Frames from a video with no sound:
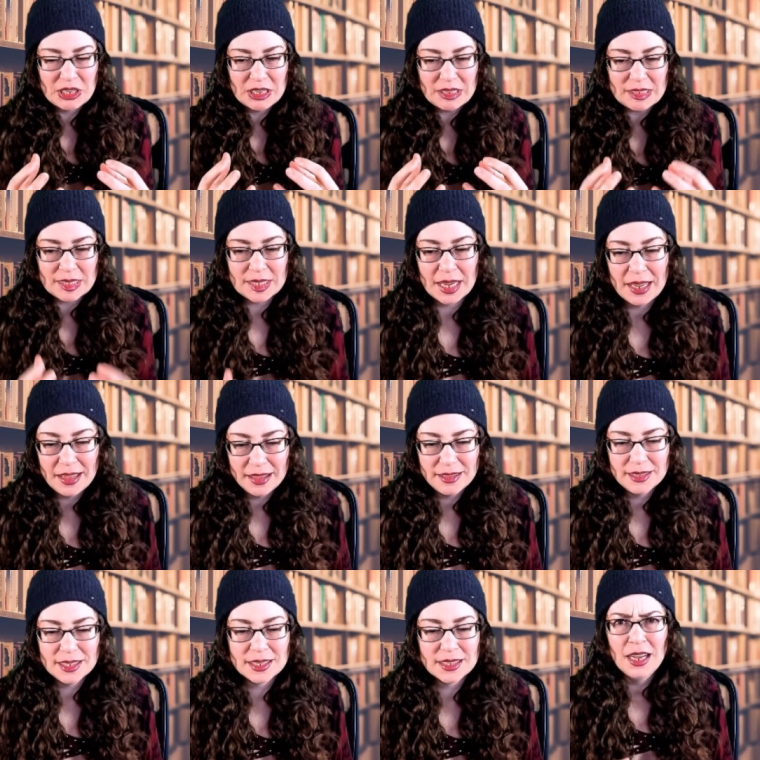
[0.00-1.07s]

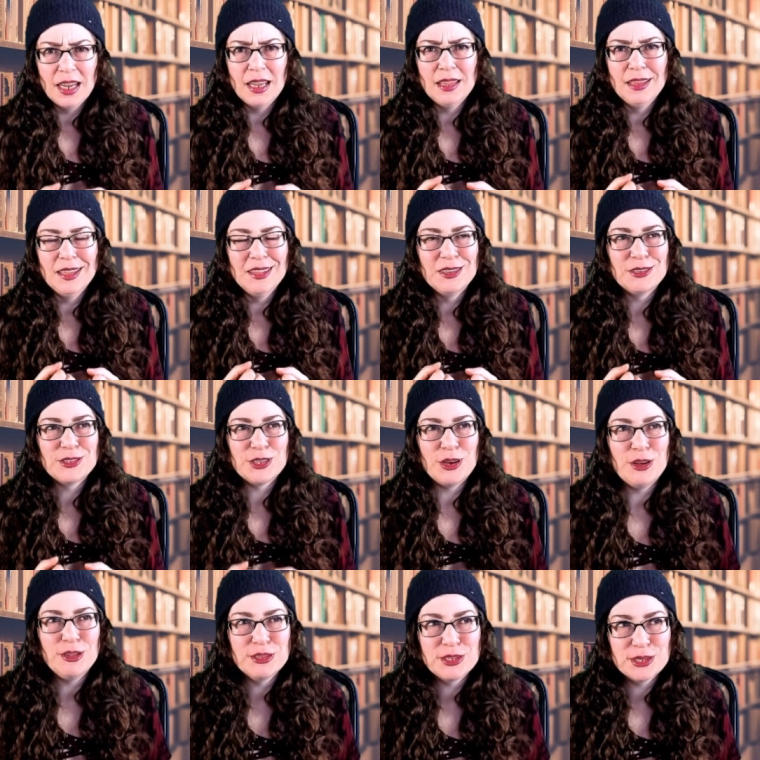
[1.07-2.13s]
intense and then there's
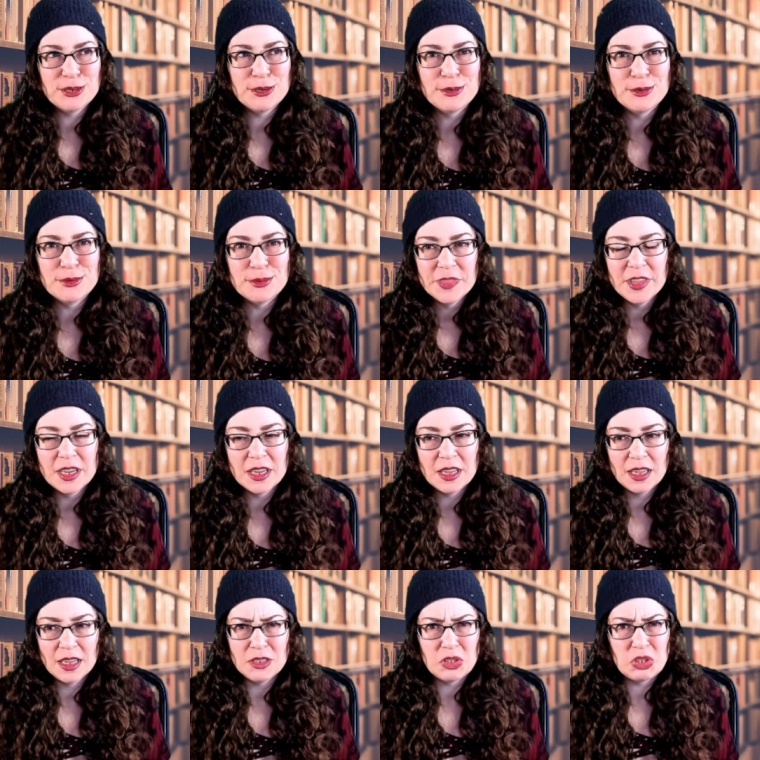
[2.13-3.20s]
also
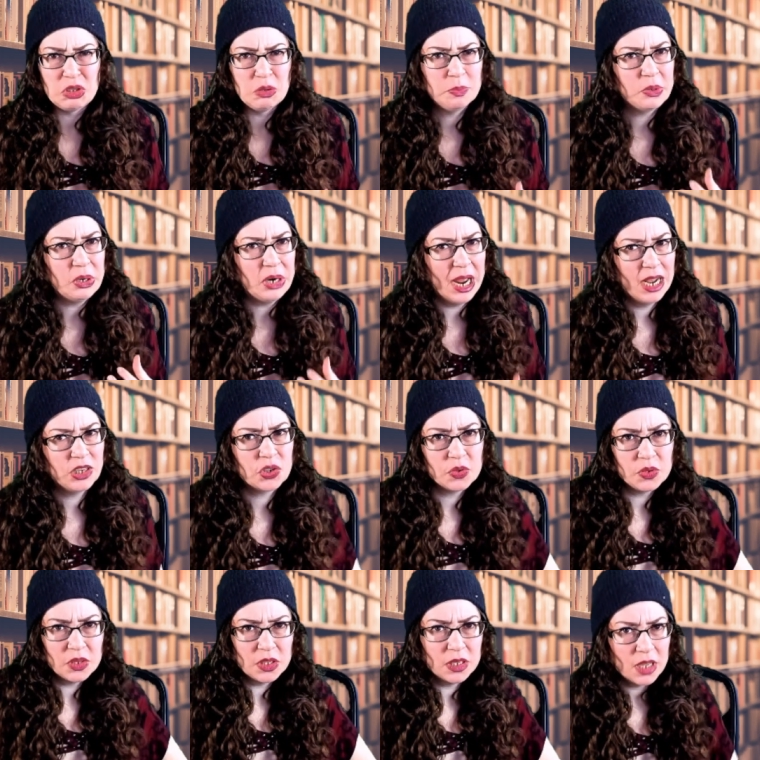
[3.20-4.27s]
like a
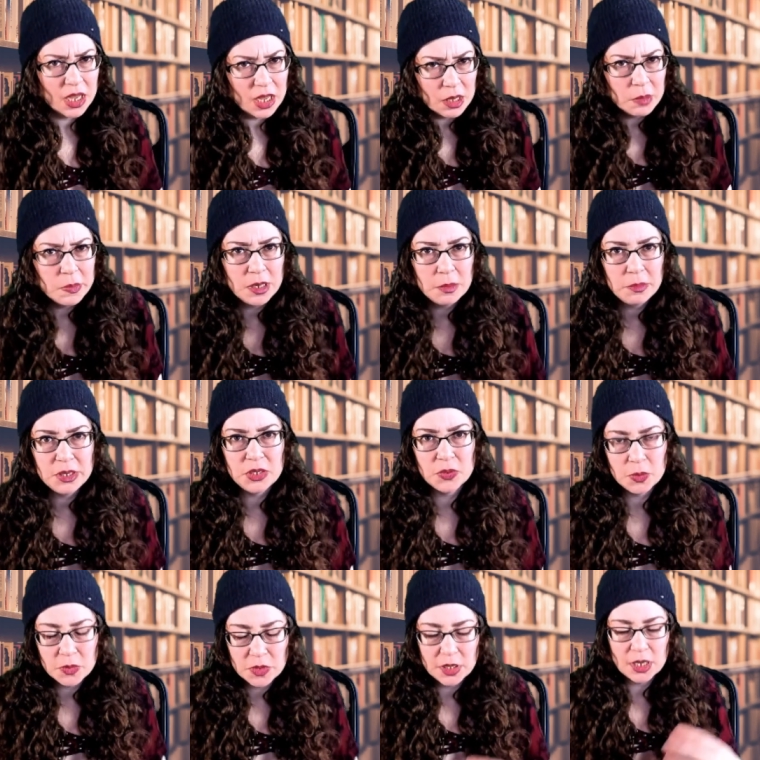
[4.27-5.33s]
supernatural element a bit to
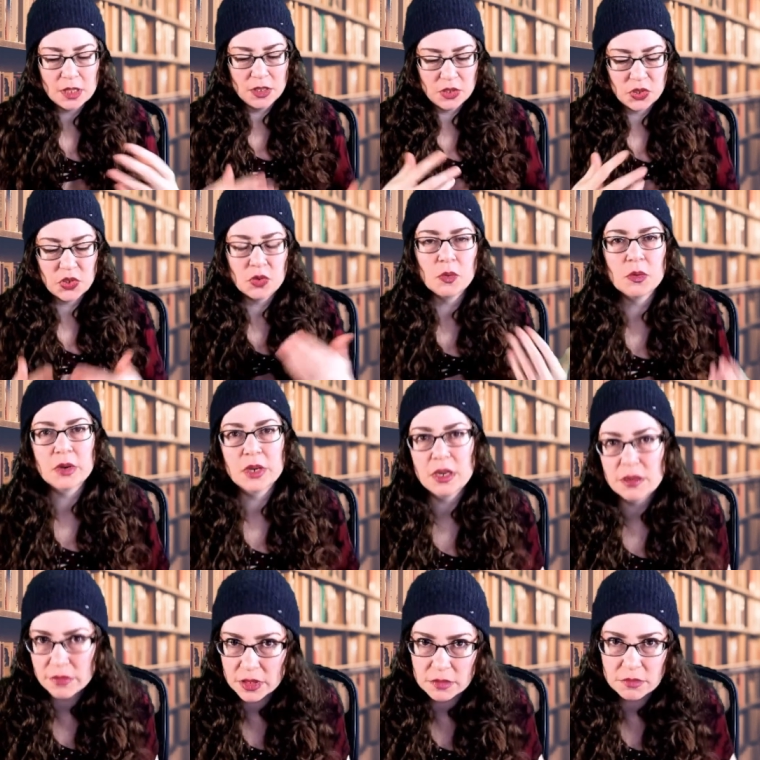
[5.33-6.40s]
it with like the story of the